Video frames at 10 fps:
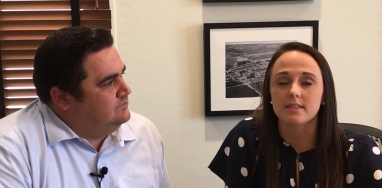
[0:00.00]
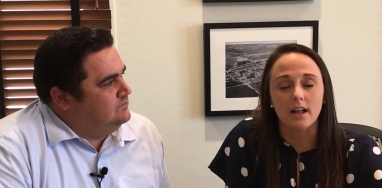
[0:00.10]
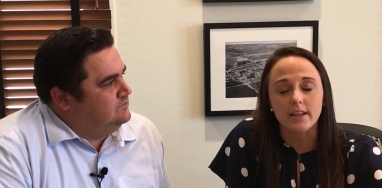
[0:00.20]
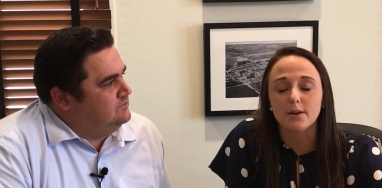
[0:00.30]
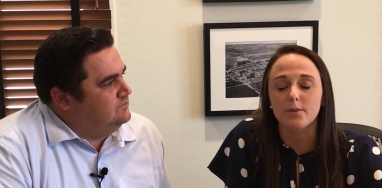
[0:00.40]

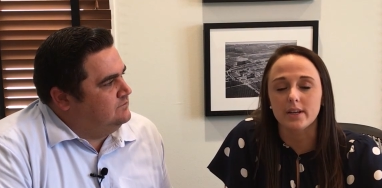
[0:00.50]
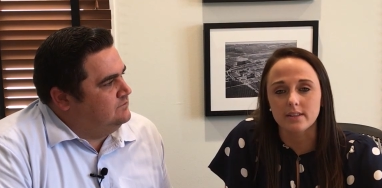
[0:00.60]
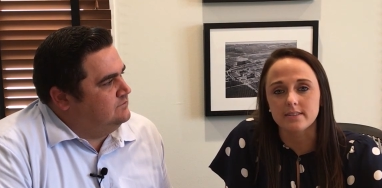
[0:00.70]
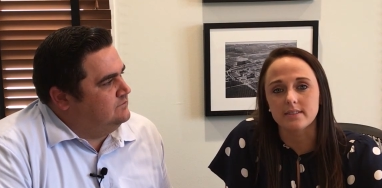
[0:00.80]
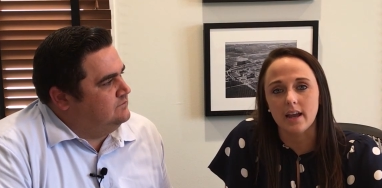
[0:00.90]
Speaker 1: selling
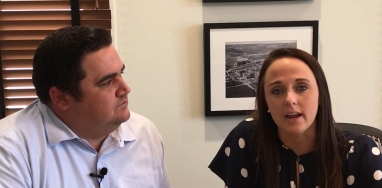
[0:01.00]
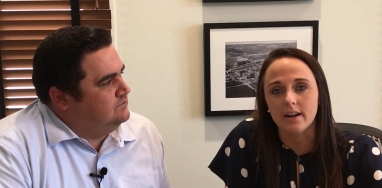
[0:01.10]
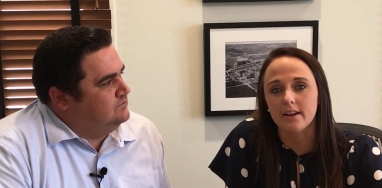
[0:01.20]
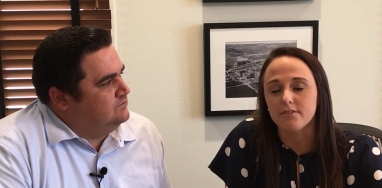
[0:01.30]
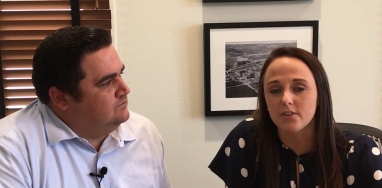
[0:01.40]
real
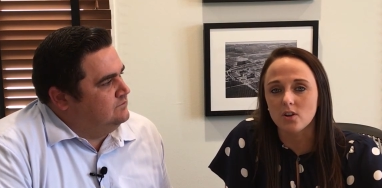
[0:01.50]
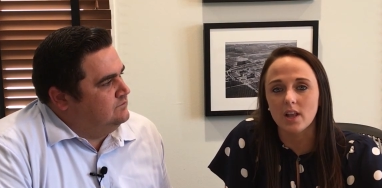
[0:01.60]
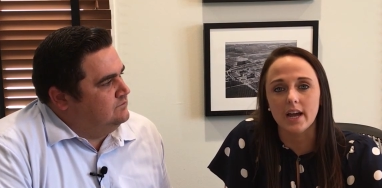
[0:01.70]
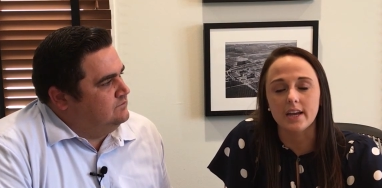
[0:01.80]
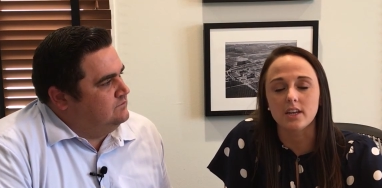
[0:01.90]
estate and feel
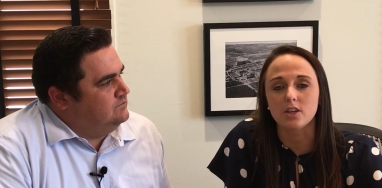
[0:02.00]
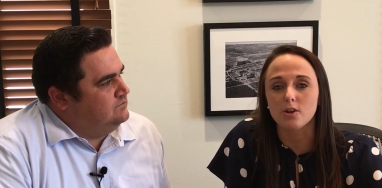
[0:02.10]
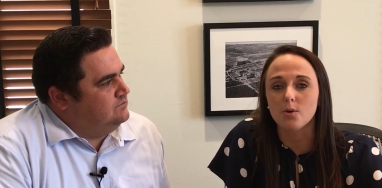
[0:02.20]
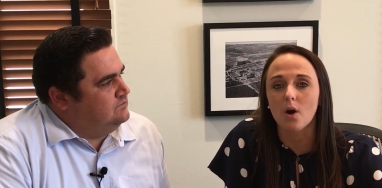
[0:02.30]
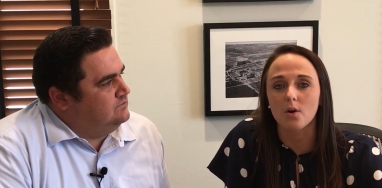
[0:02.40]
like
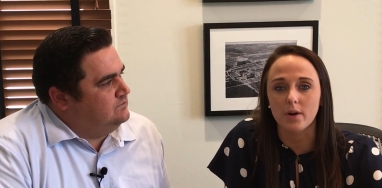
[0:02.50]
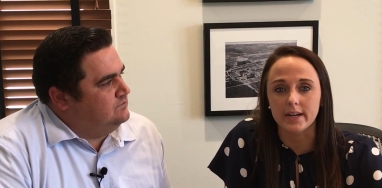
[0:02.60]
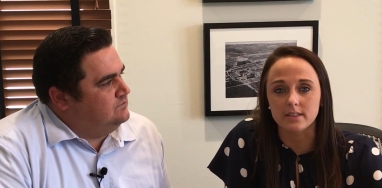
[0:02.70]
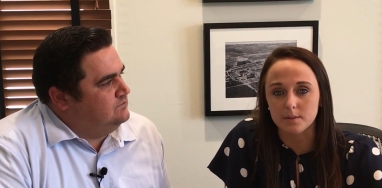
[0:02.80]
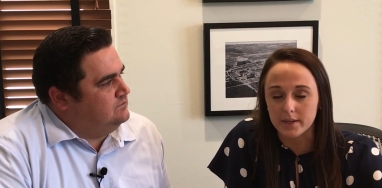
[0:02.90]
you are
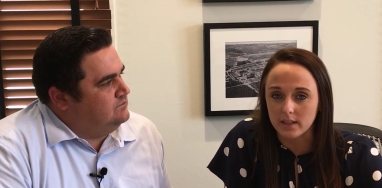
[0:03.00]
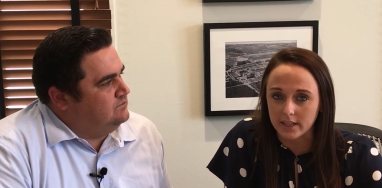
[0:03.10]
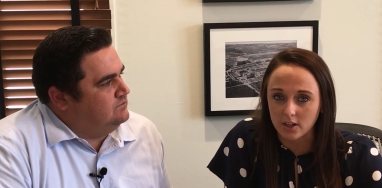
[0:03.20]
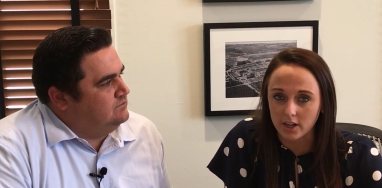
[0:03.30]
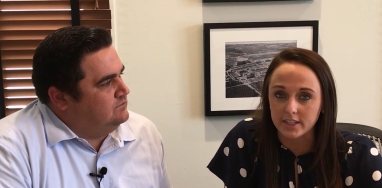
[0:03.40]
ready to be a
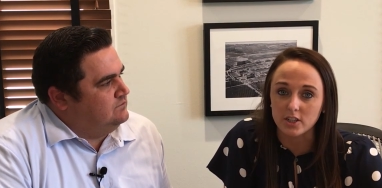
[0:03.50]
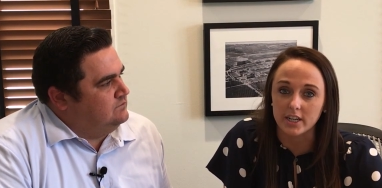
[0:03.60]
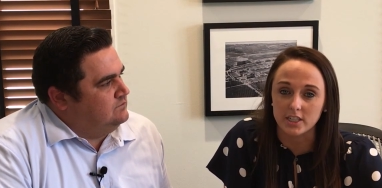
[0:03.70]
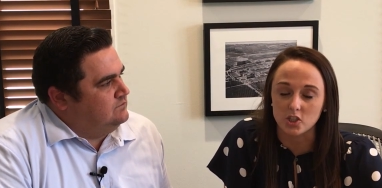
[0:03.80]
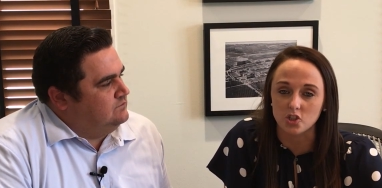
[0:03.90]
leader in
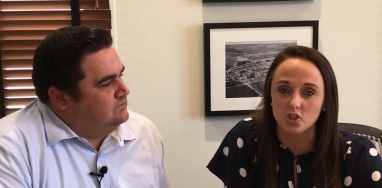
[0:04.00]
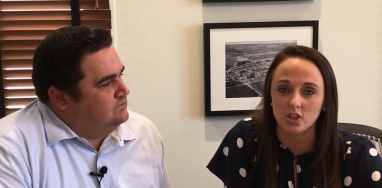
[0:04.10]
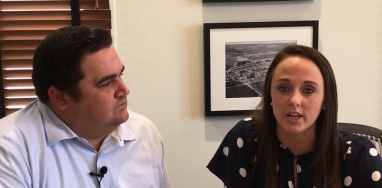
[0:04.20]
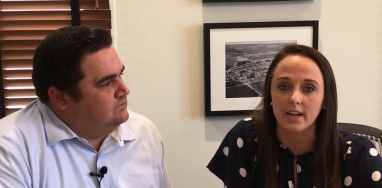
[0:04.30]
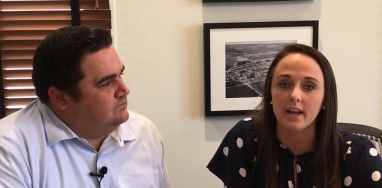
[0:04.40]
your
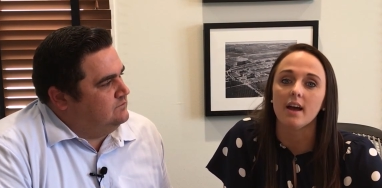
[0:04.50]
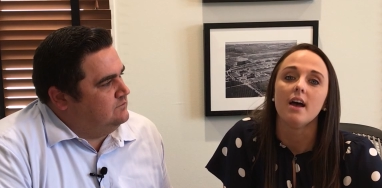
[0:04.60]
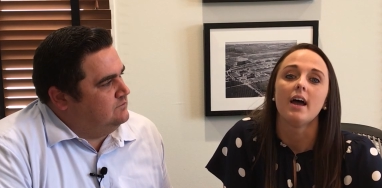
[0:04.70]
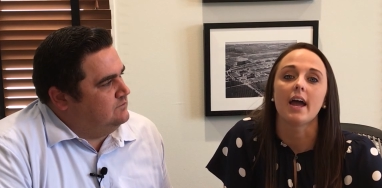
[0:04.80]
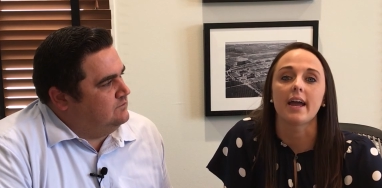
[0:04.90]
industry
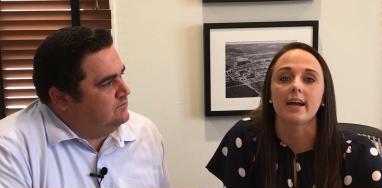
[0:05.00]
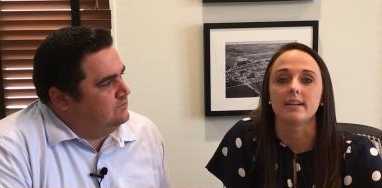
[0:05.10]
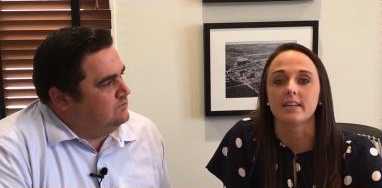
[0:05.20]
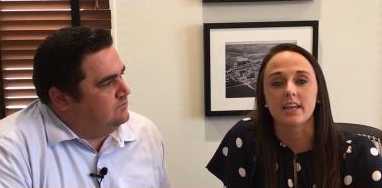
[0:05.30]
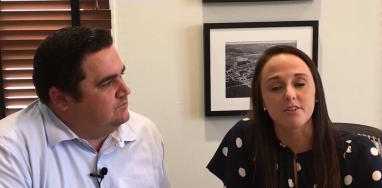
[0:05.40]

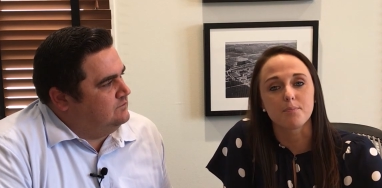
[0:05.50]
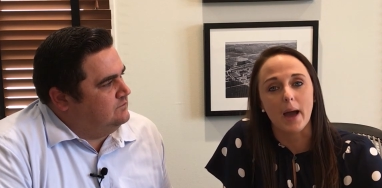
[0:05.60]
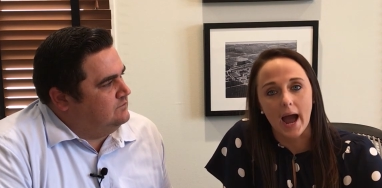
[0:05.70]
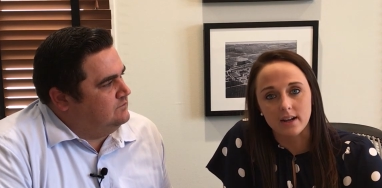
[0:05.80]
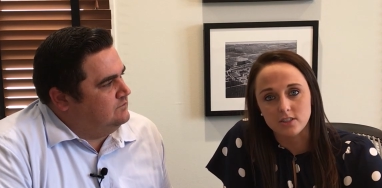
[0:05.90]
and give
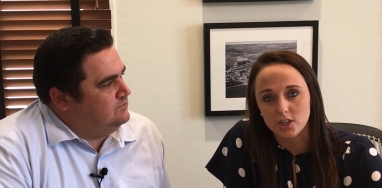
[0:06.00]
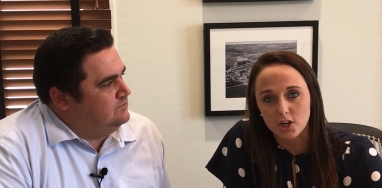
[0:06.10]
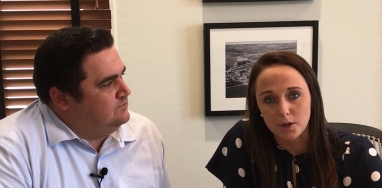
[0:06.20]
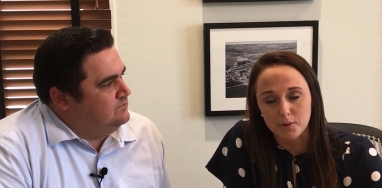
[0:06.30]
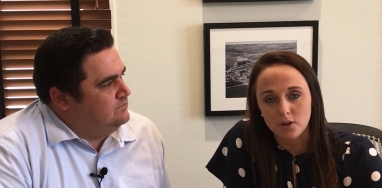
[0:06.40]
back to
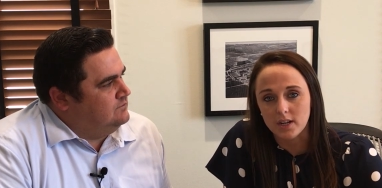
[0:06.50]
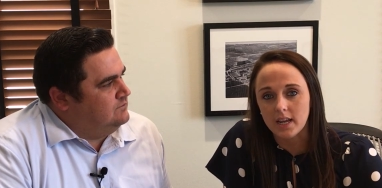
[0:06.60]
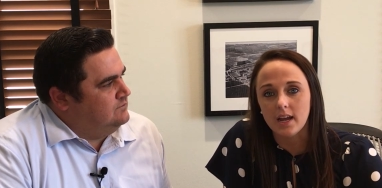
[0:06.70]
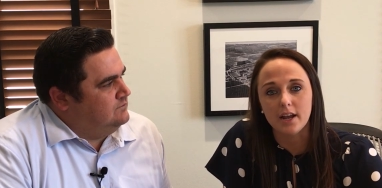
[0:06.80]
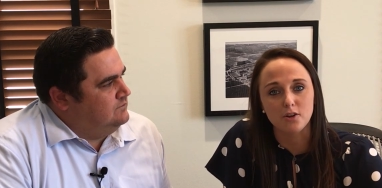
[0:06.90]
your
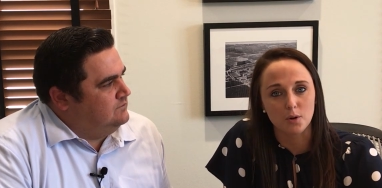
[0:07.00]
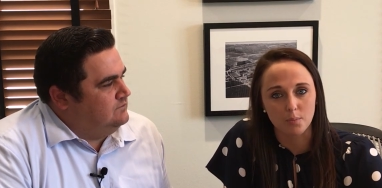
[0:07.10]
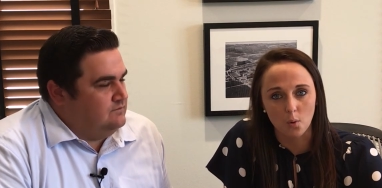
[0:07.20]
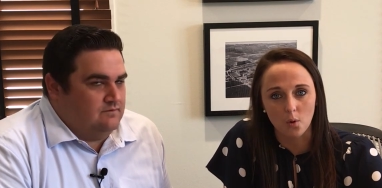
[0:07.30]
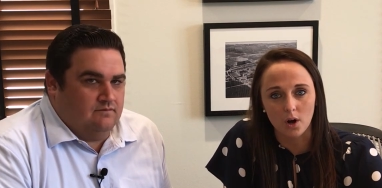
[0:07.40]
community and your
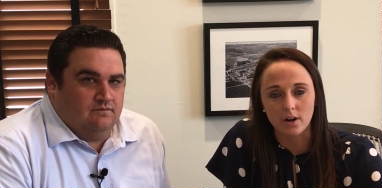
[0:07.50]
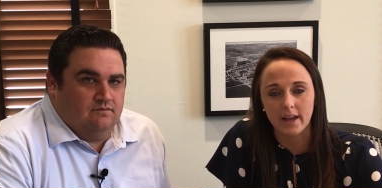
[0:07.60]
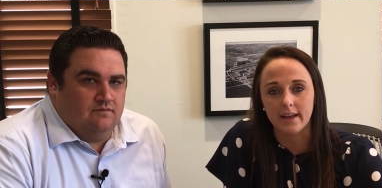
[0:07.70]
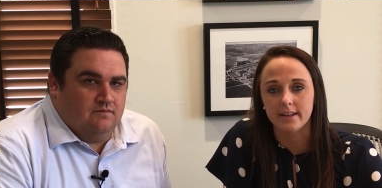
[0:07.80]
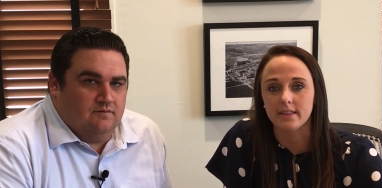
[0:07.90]

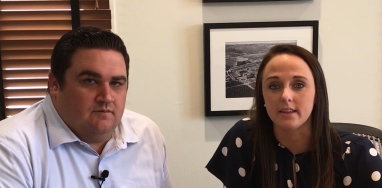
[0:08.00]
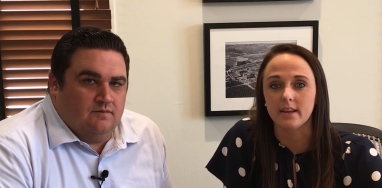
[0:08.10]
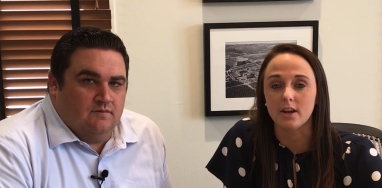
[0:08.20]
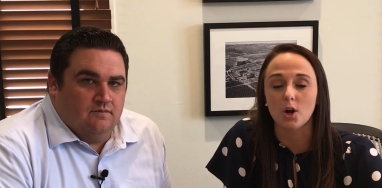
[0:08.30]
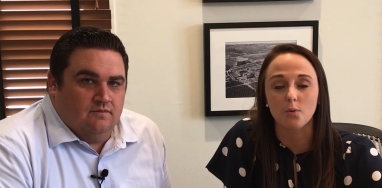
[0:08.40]
board and
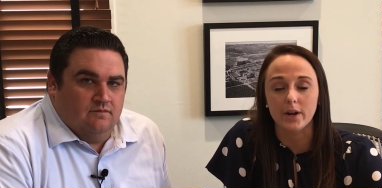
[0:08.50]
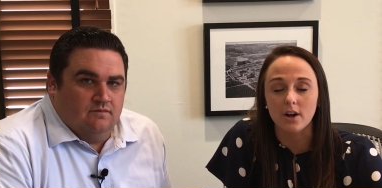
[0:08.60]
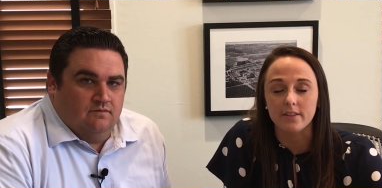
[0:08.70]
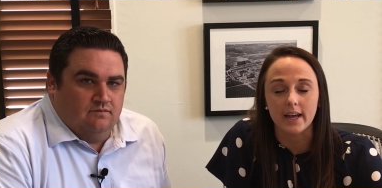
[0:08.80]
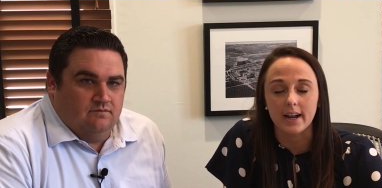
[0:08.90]
the
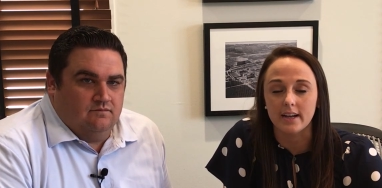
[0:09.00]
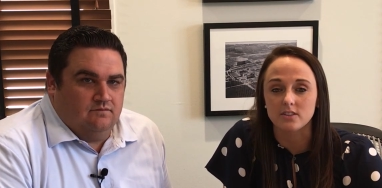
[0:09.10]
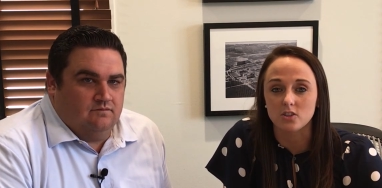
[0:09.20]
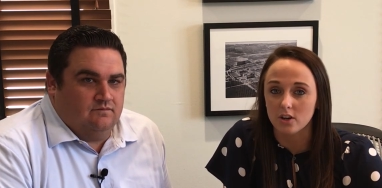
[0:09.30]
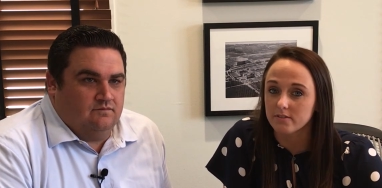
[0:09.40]
career that
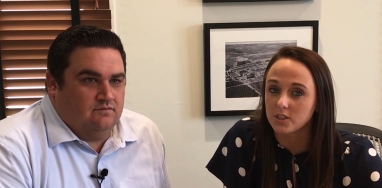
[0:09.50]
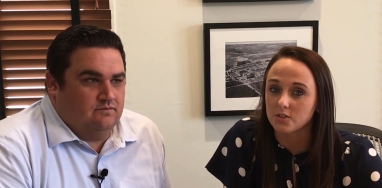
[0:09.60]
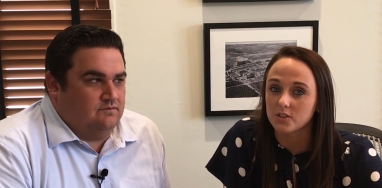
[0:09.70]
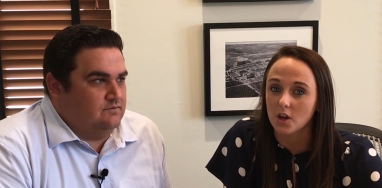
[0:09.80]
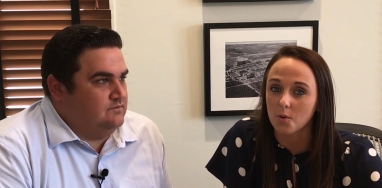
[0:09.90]
has served
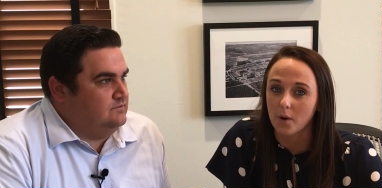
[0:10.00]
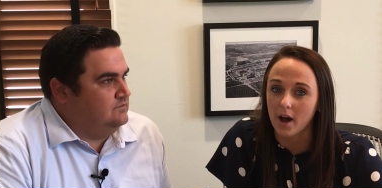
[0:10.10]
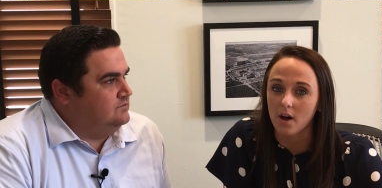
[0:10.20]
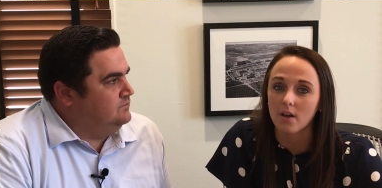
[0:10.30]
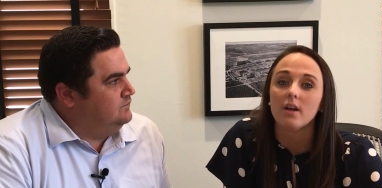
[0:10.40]
you so
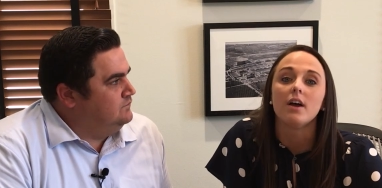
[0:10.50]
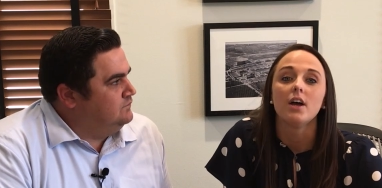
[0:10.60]
well,